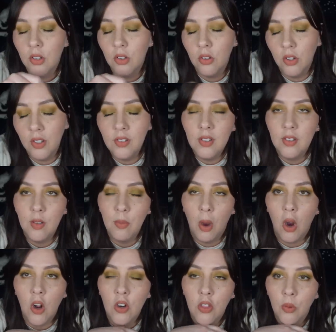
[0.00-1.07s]
Christy said
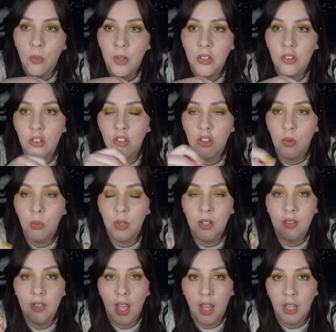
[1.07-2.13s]
part of the reason she
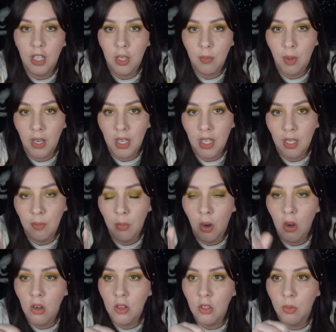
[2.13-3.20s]
wouldn't tell anybody and
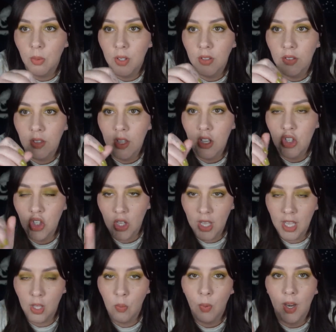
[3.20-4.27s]
part of the reason that she
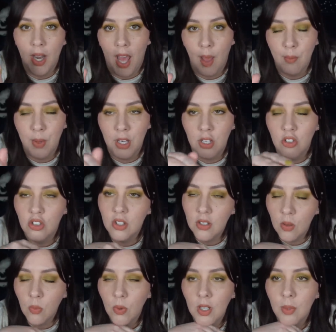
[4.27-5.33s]
hid what happened is she
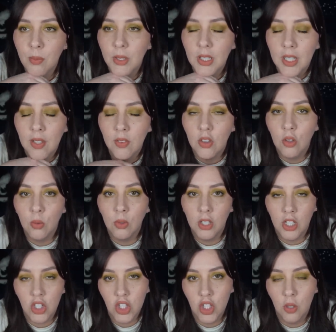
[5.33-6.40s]
didn't want to believe that the
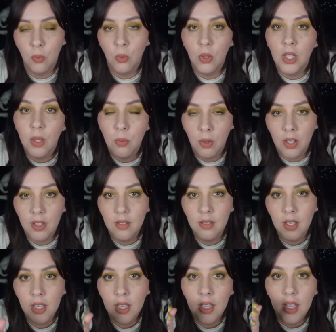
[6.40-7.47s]
relationship really was
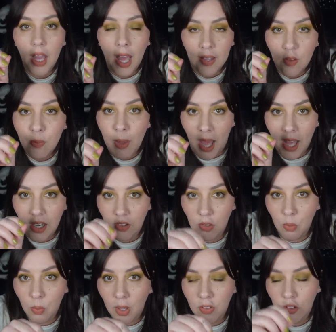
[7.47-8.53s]
as bad as
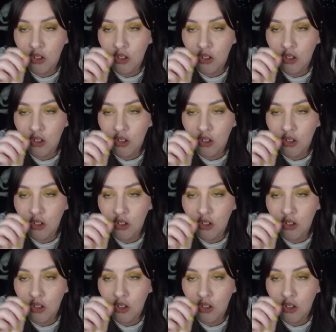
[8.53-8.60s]
it was.